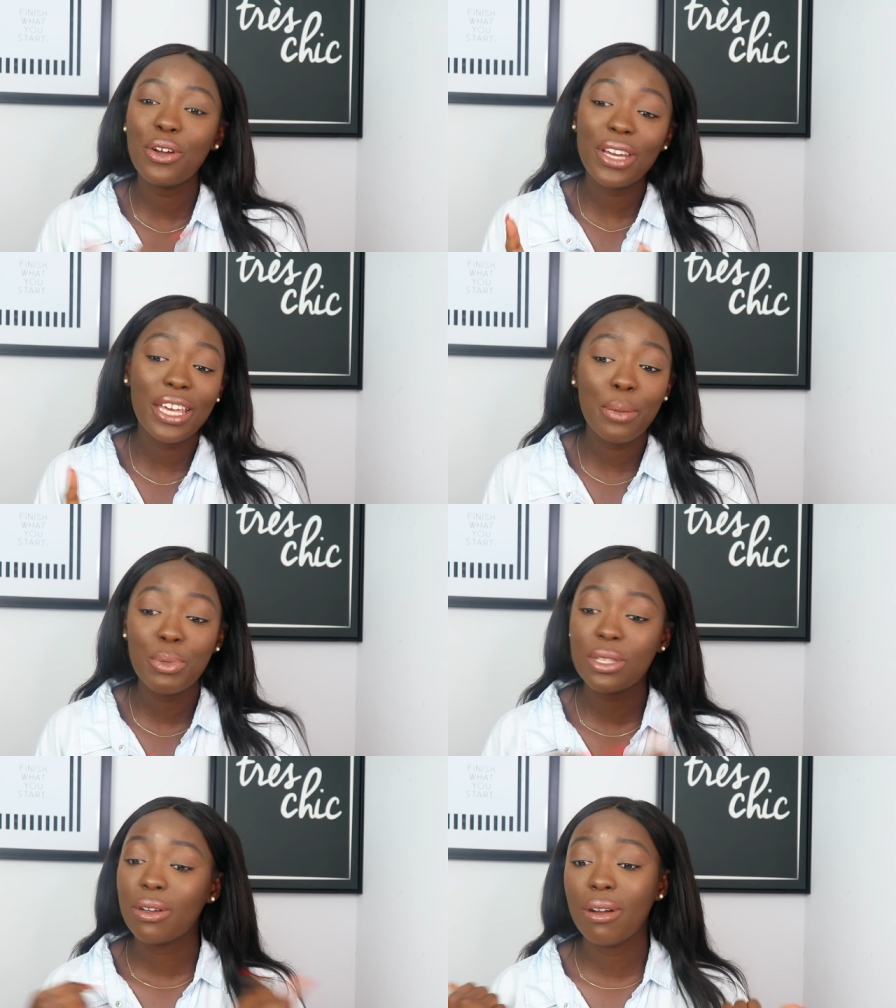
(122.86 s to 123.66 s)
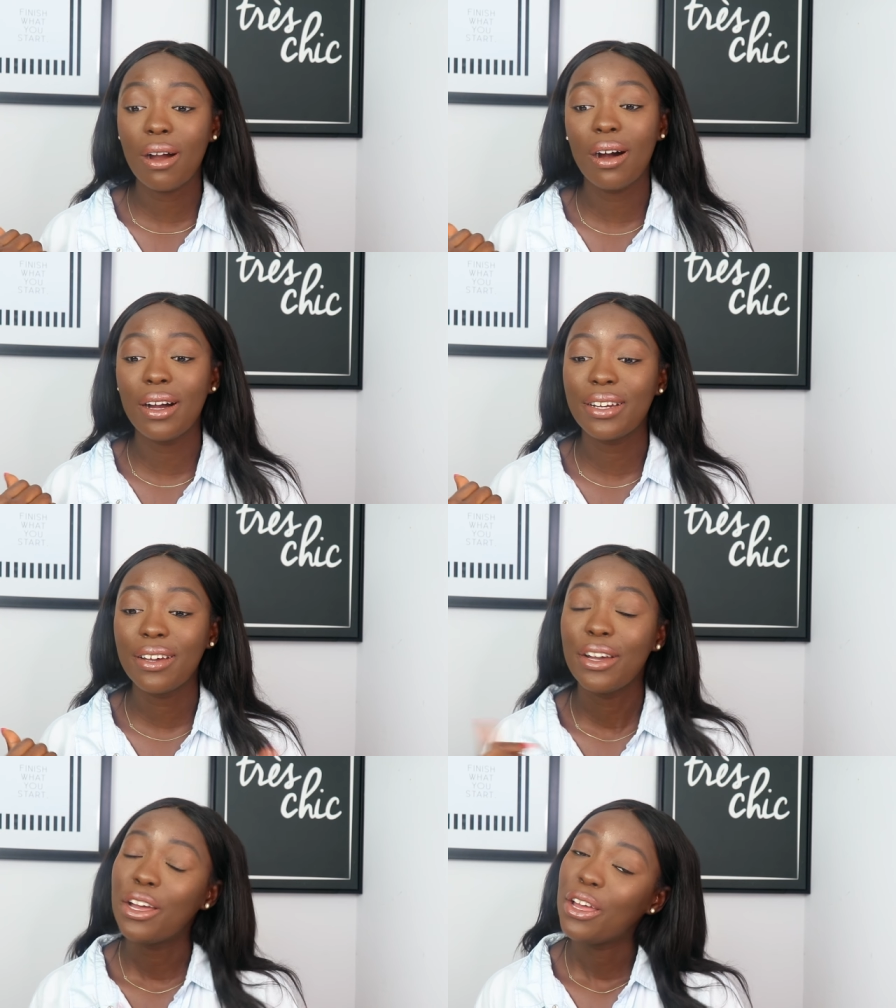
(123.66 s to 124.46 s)
your hips gone,
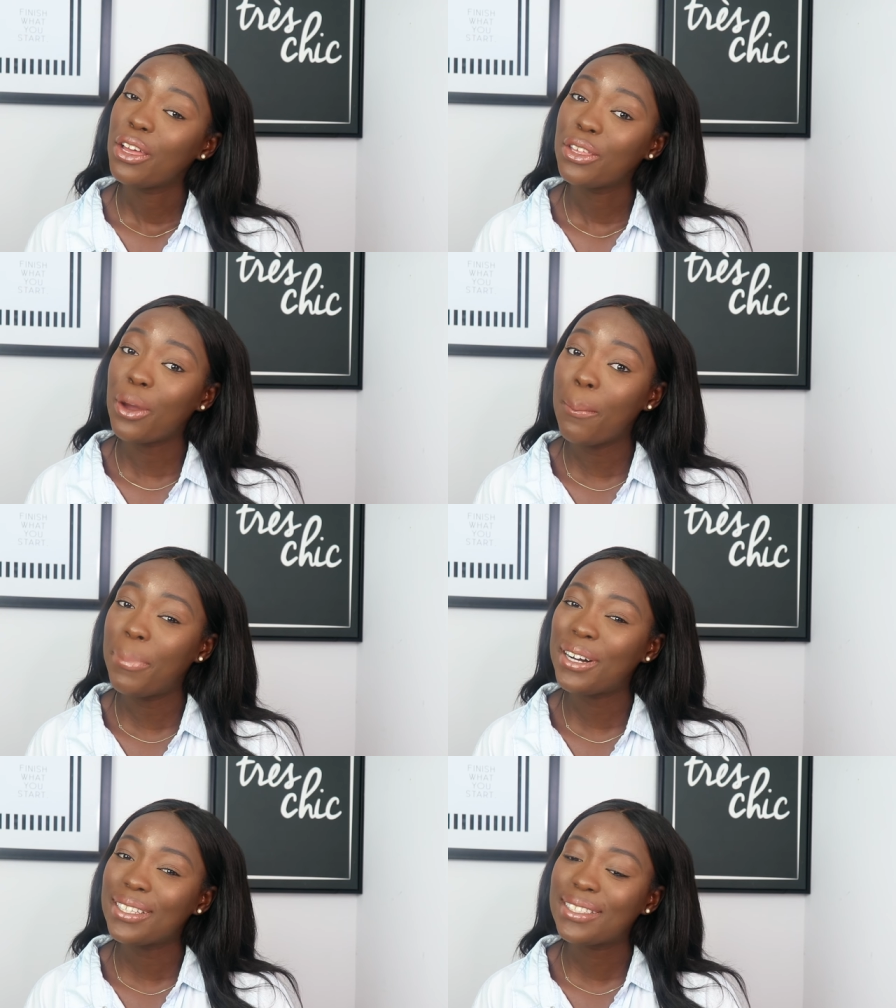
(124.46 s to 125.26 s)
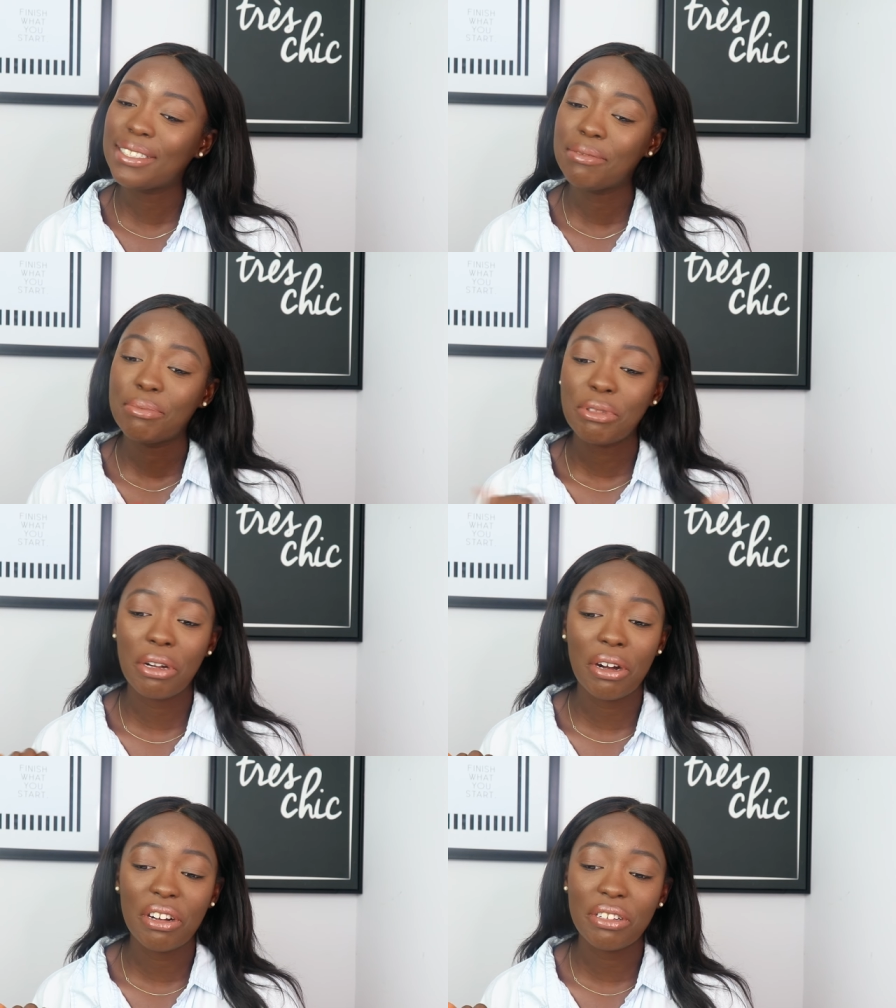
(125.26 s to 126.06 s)
your butt
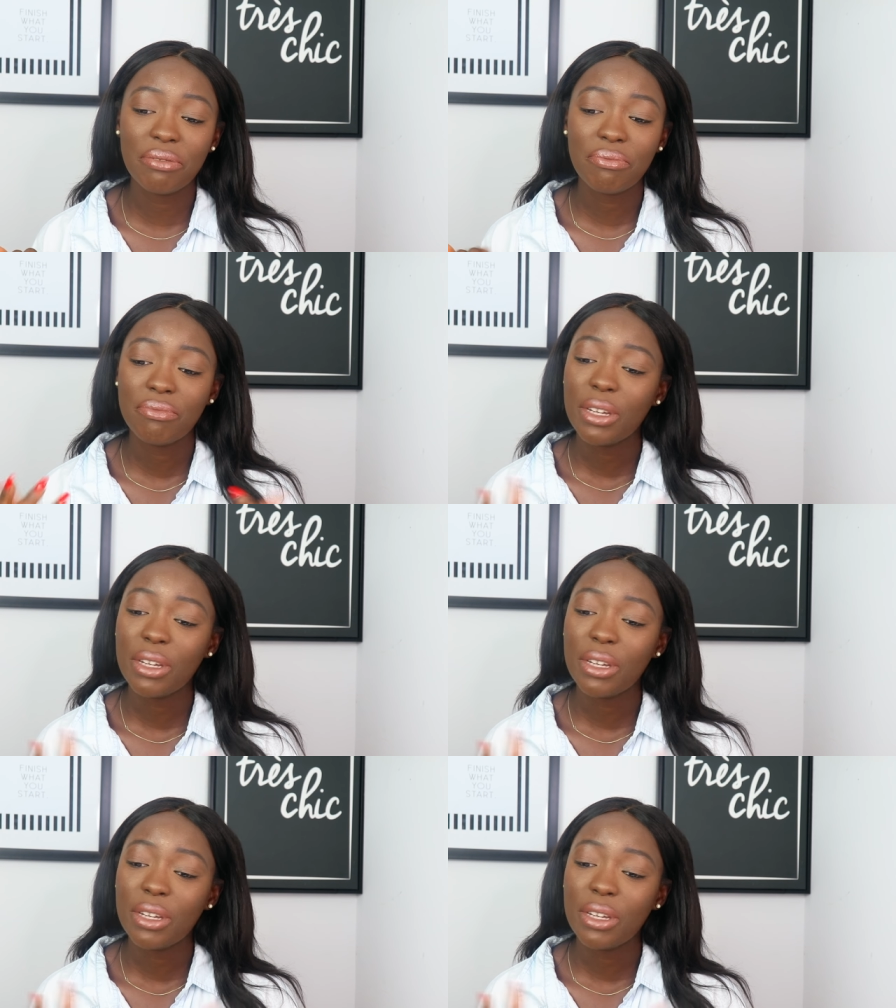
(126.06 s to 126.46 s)
gone,